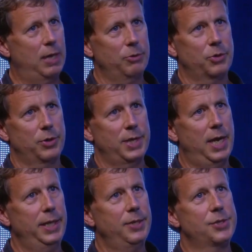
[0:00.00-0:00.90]
outdoor
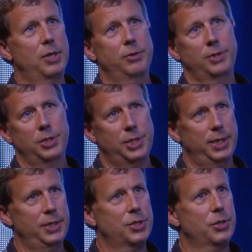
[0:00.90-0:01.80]
dining zones and
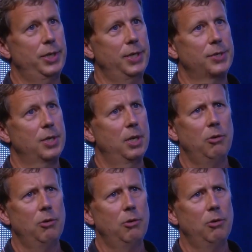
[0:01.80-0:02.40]
shutting streets